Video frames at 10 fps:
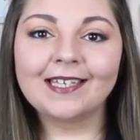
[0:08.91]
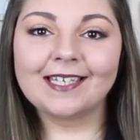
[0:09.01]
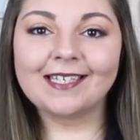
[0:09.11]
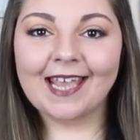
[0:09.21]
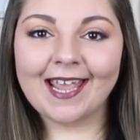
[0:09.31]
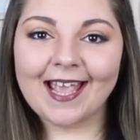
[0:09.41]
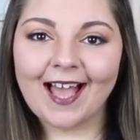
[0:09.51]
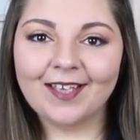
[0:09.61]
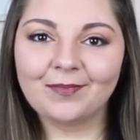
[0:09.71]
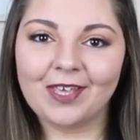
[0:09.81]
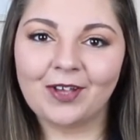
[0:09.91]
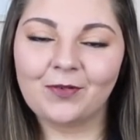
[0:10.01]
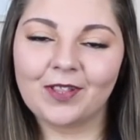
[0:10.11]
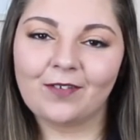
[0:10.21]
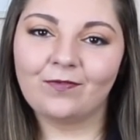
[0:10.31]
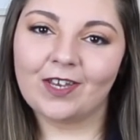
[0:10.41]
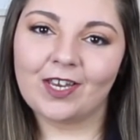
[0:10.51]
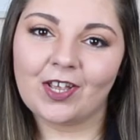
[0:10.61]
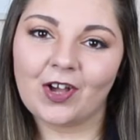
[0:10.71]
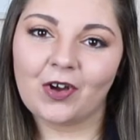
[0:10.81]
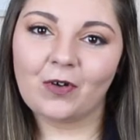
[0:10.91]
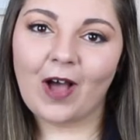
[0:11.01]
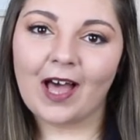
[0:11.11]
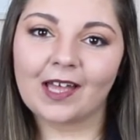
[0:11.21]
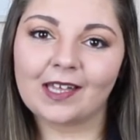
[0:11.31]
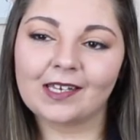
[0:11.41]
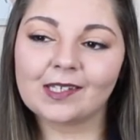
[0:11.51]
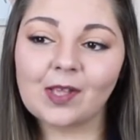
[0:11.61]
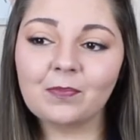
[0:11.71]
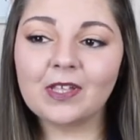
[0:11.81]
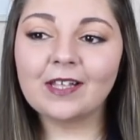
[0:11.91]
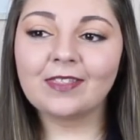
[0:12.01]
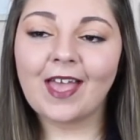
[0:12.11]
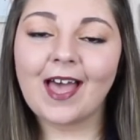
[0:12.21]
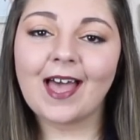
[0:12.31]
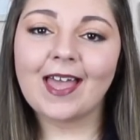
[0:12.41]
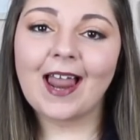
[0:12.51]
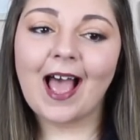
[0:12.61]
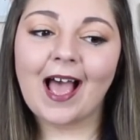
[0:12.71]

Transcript: Today I am here with a video on something that